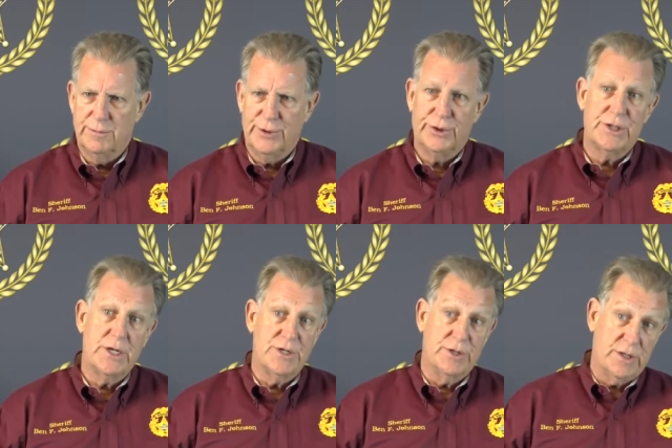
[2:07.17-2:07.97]
You
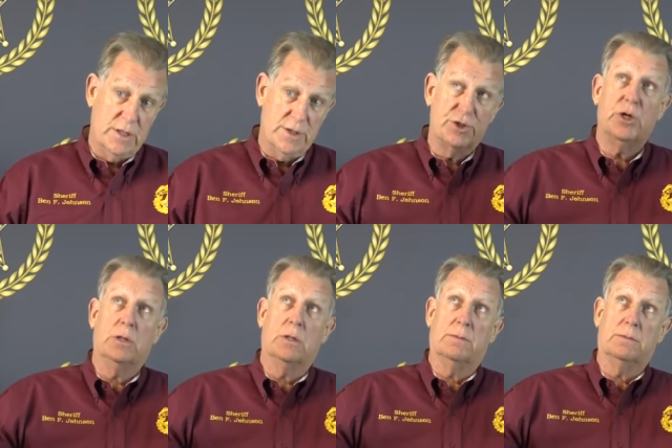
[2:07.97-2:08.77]
sit and you see the
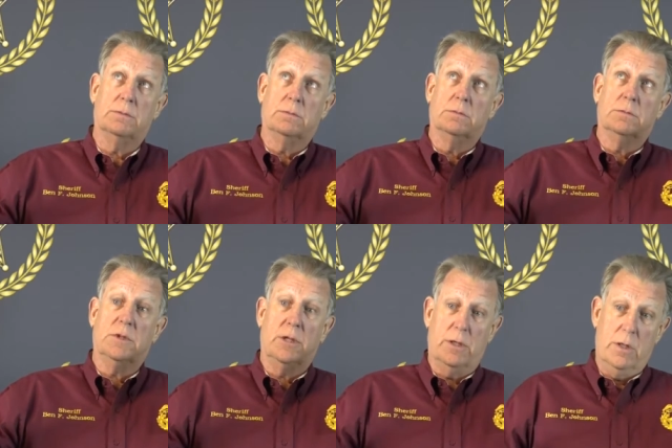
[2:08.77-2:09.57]
sheriff.
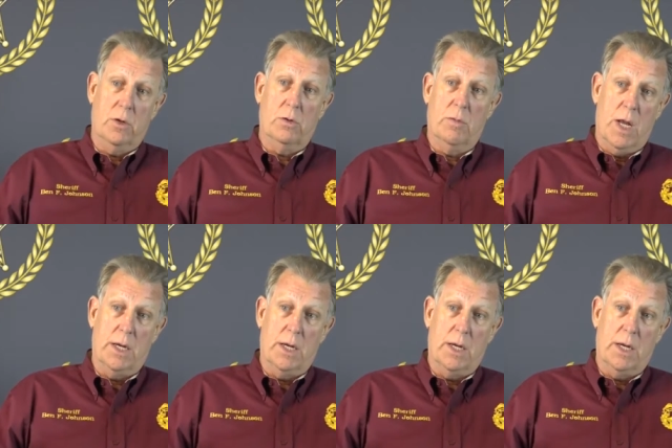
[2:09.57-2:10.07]
And to you,